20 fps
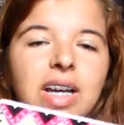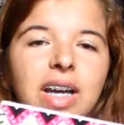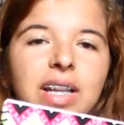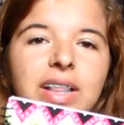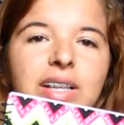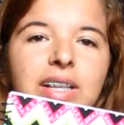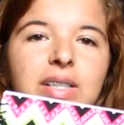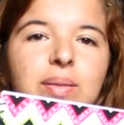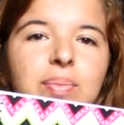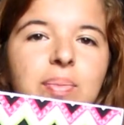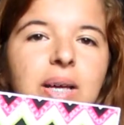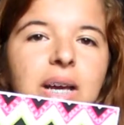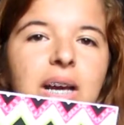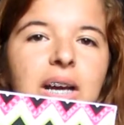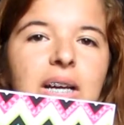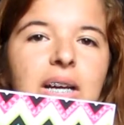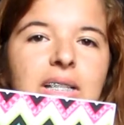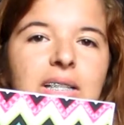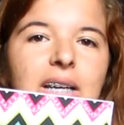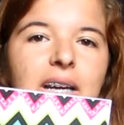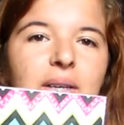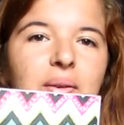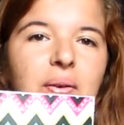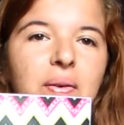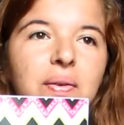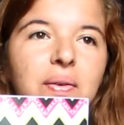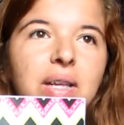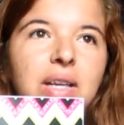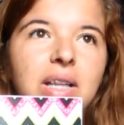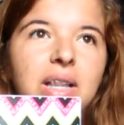got this because I
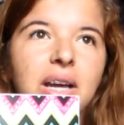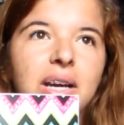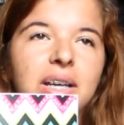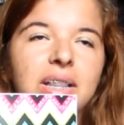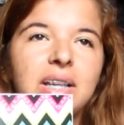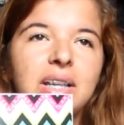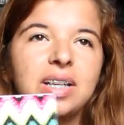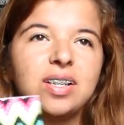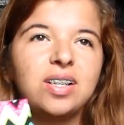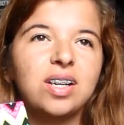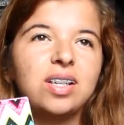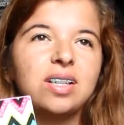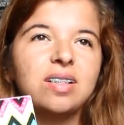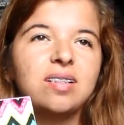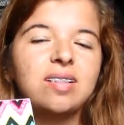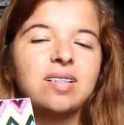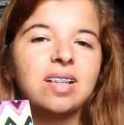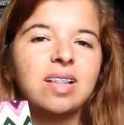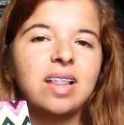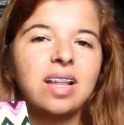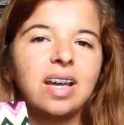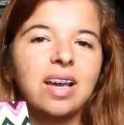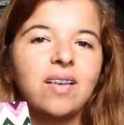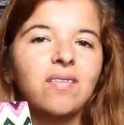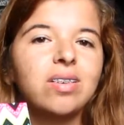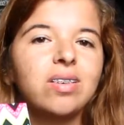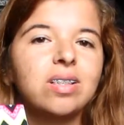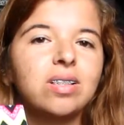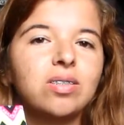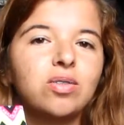don't really like the agendas that they
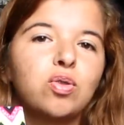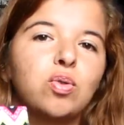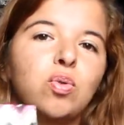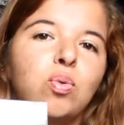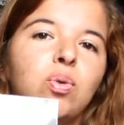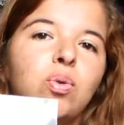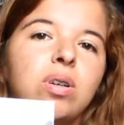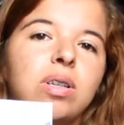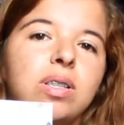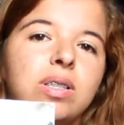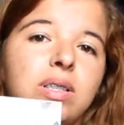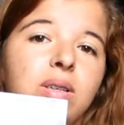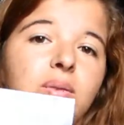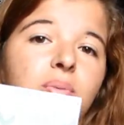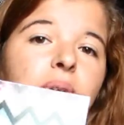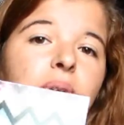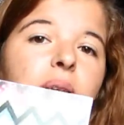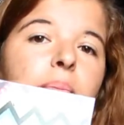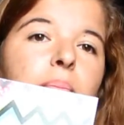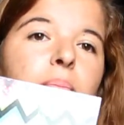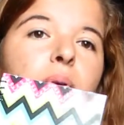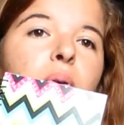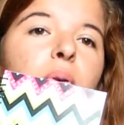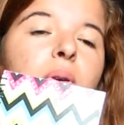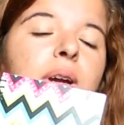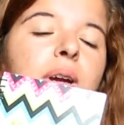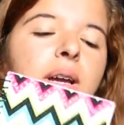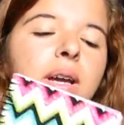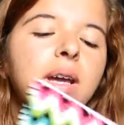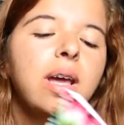give us at school because they're really
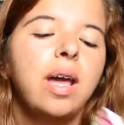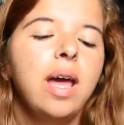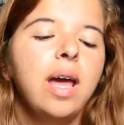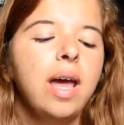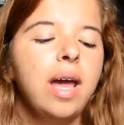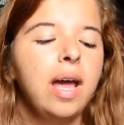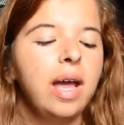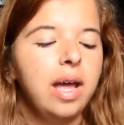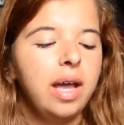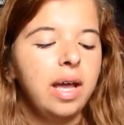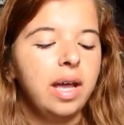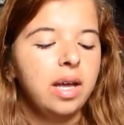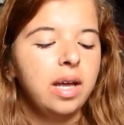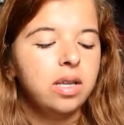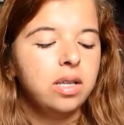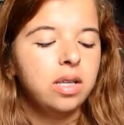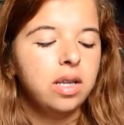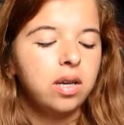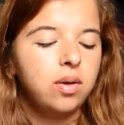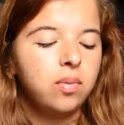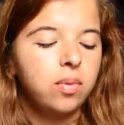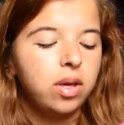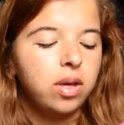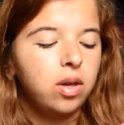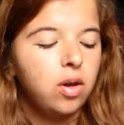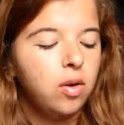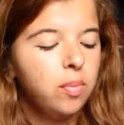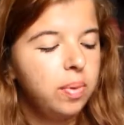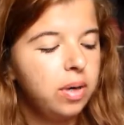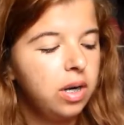boring. And when
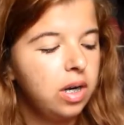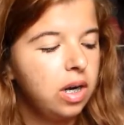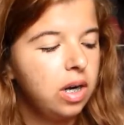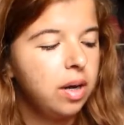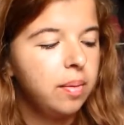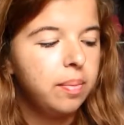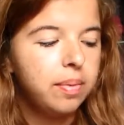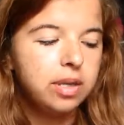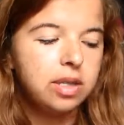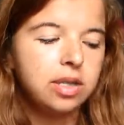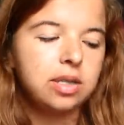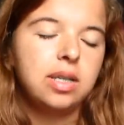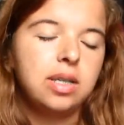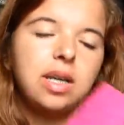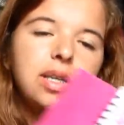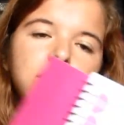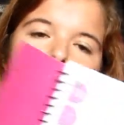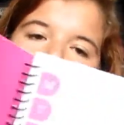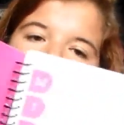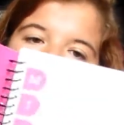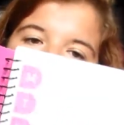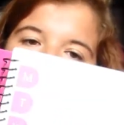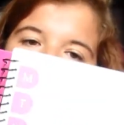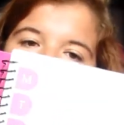you open it up, it just has week